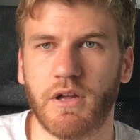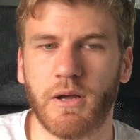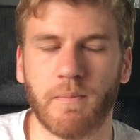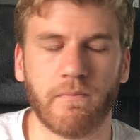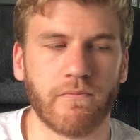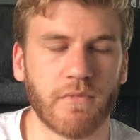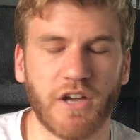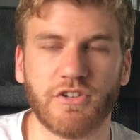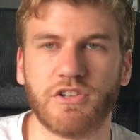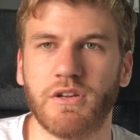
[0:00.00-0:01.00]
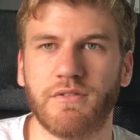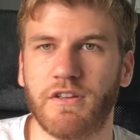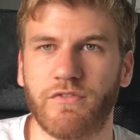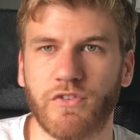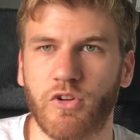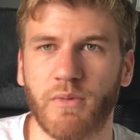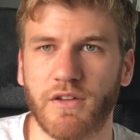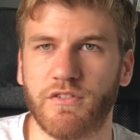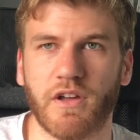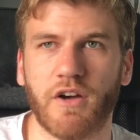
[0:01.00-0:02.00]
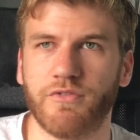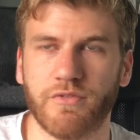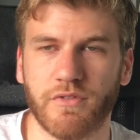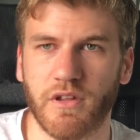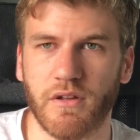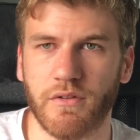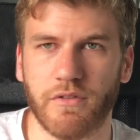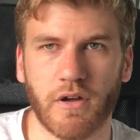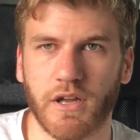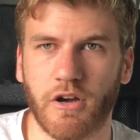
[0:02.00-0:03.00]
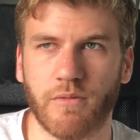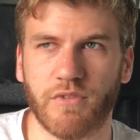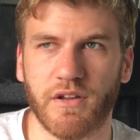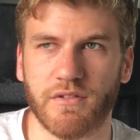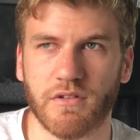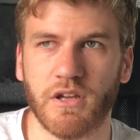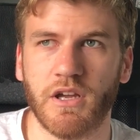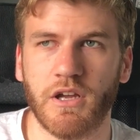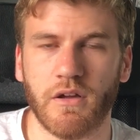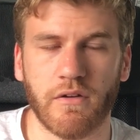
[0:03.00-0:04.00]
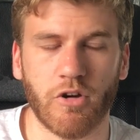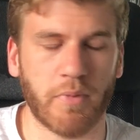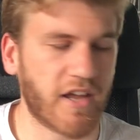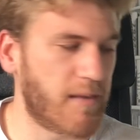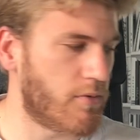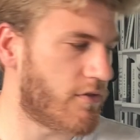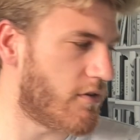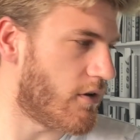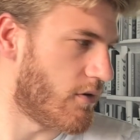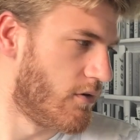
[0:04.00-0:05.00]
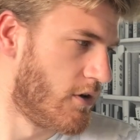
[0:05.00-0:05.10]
I just use it for too much stuff that I can't risk not being able to do.